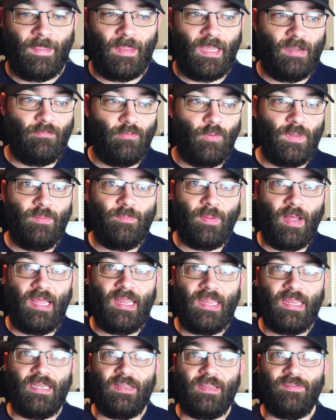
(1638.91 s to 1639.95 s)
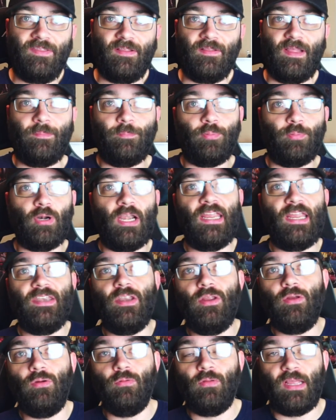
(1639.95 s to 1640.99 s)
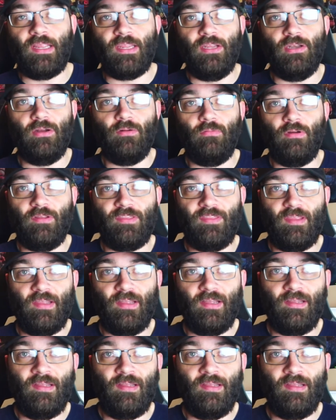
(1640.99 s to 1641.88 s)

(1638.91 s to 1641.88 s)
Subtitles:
I won't be buying anything like brand new, like, with